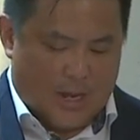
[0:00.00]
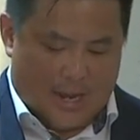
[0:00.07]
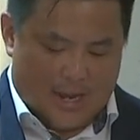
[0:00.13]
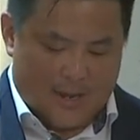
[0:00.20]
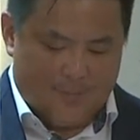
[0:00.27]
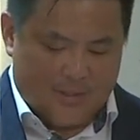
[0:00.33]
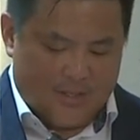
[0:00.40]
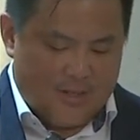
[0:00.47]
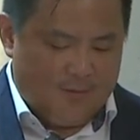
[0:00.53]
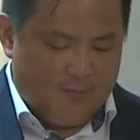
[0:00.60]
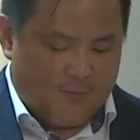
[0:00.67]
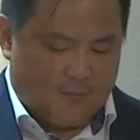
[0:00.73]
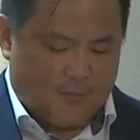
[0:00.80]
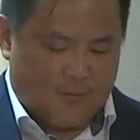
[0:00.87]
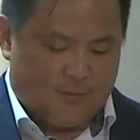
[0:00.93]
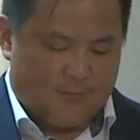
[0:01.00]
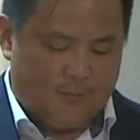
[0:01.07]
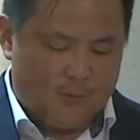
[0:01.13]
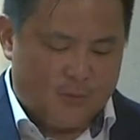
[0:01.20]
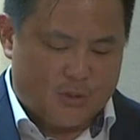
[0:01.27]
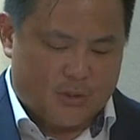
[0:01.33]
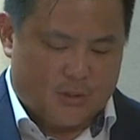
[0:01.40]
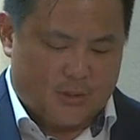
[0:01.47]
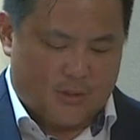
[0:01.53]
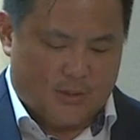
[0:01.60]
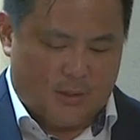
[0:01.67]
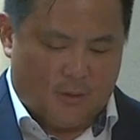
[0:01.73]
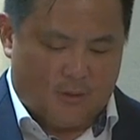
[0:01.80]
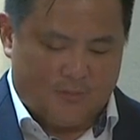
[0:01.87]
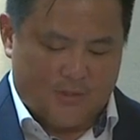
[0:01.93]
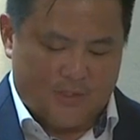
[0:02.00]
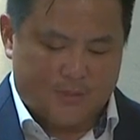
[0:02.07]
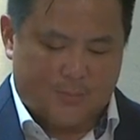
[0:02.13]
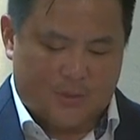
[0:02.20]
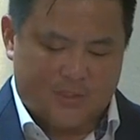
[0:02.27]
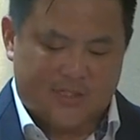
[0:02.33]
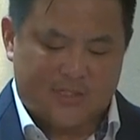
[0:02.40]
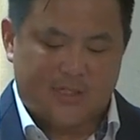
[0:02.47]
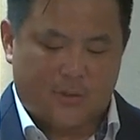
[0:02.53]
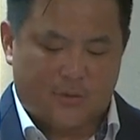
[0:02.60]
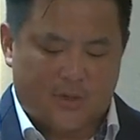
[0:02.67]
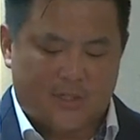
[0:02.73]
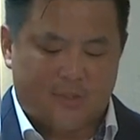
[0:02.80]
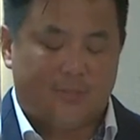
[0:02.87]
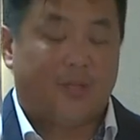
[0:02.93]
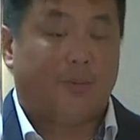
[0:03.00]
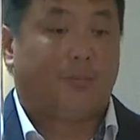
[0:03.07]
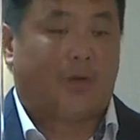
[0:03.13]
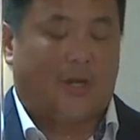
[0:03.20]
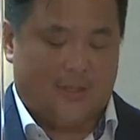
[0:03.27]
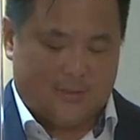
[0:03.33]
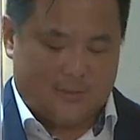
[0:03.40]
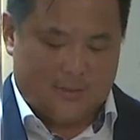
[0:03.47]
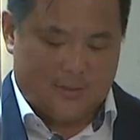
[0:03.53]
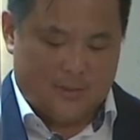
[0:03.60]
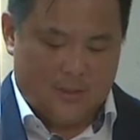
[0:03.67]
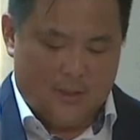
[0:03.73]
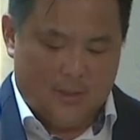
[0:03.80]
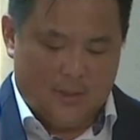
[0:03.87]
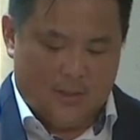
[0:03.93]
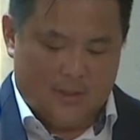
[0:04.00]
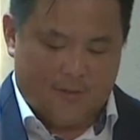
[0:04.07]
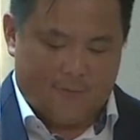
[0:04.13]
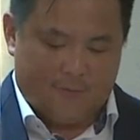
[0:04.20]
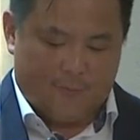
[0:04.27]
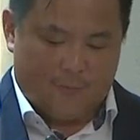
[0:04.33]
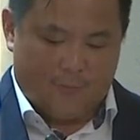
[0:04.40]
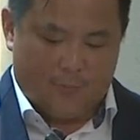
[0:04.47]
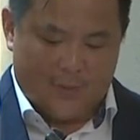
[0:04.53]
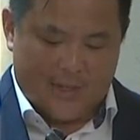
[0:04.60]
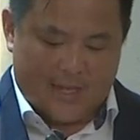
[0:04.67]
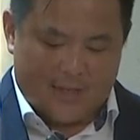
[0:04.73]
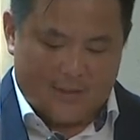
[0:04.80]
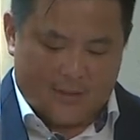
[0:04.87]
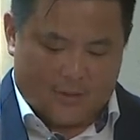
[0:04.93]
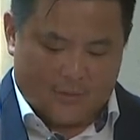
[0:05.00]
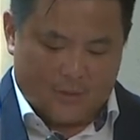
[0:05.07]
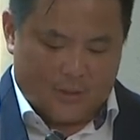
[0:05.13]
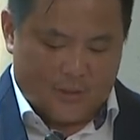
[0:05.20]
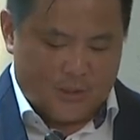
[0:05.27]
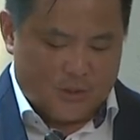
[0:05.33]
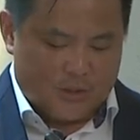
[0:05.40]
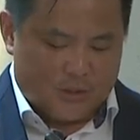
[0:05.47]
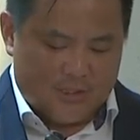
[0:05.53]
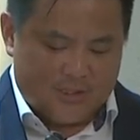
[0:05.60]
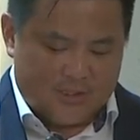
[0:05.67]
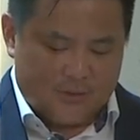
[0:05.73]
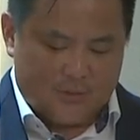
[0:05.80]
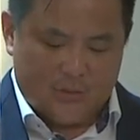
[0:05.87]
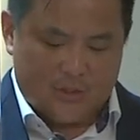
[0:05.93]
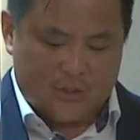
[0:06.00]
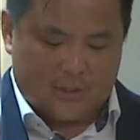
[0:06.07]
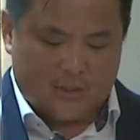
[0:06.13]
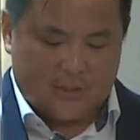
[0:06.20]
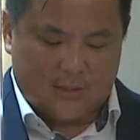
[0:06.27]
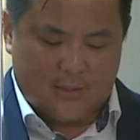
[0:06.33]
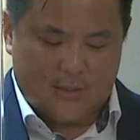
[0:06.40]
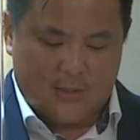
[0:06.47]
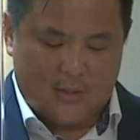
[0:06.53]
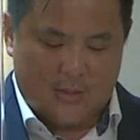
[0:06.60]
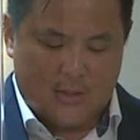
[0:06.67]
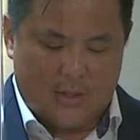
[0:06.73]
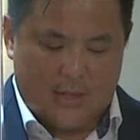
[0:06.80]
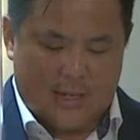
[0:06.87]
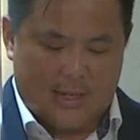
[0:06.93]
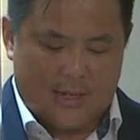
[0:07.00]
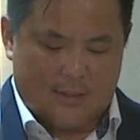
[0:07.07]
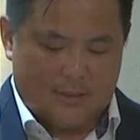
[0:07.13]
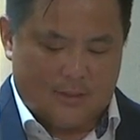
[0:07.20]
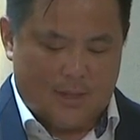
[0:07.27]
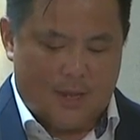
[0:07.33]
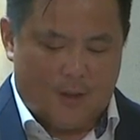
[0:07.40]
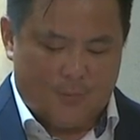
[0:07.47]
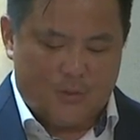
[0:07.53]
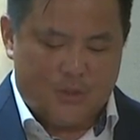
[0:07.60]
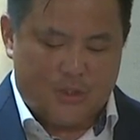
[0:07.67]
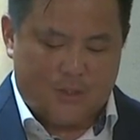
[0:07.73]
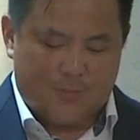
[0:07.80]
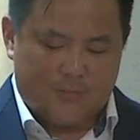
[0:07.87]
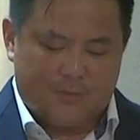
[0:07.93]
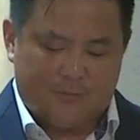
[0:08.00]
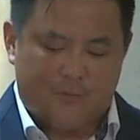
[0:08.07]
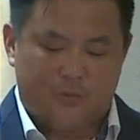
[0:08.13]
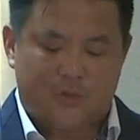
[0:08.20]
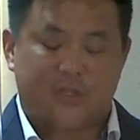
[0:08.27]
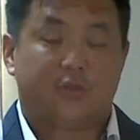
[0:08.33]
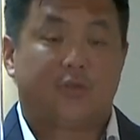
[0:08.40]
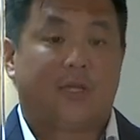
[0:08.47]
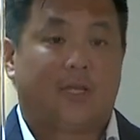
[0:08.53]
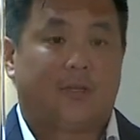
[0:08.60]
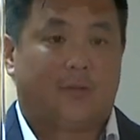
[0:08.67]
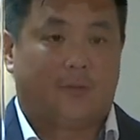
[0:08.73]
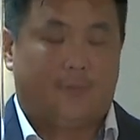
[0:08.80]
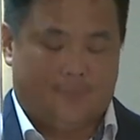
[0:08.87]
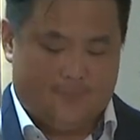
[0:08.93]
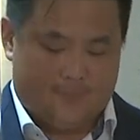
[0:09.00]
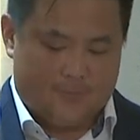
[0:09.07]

I believe the future of esports is incredibly bright. If we gather our knowledge, listen to each other, and help shape the future together.